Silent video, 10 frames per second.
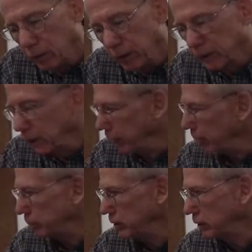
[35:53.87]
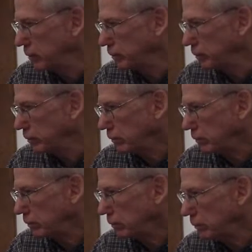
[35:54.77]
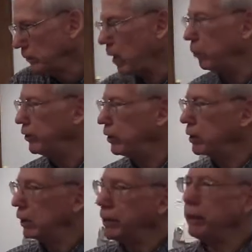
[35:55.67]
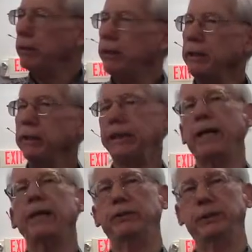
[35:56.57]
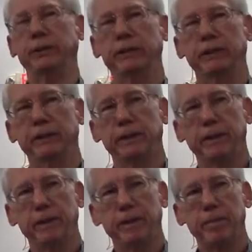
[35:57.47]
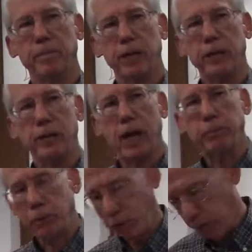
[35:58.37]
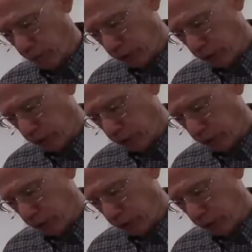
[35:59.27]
with his lips. Now, with the clear indication in chapter 2,